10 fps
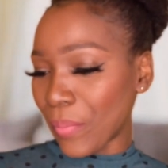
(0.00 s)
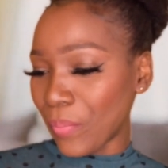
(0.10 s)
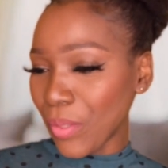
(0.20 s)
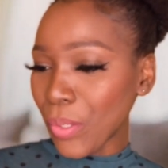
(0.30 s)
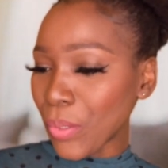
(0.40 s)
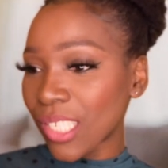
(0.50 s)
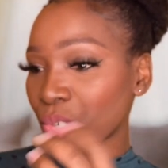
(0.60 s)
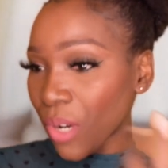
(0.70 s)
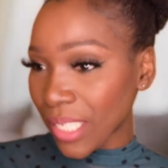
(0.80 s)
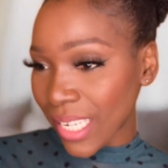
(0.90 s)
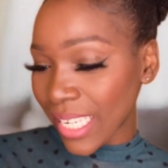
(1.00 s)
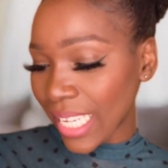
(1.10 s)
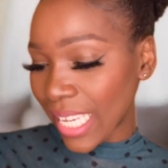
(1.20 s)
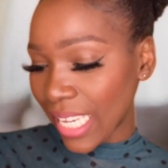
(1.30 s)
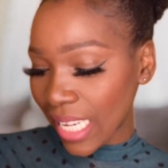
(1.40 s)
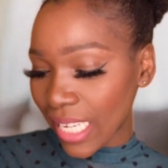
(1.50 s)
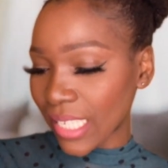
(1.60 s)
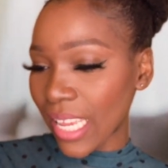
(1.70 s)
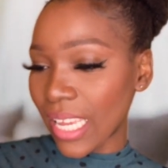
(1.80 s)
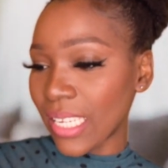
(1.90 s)
you know, straightening
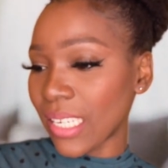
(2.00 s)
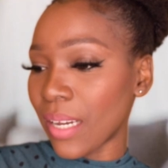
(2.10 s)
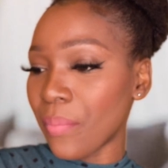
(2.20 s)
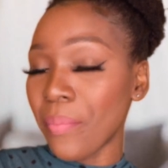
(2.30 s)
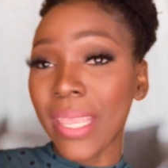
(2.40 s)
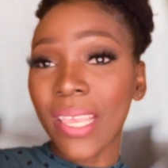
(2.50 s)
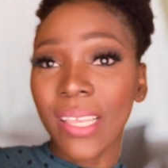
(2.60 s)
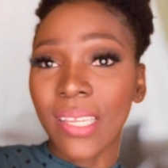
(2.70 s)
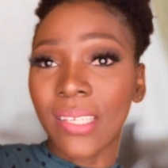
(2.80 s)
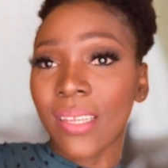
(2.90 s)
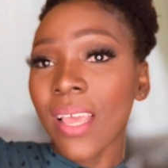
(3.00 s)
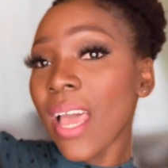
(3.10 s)
it and making it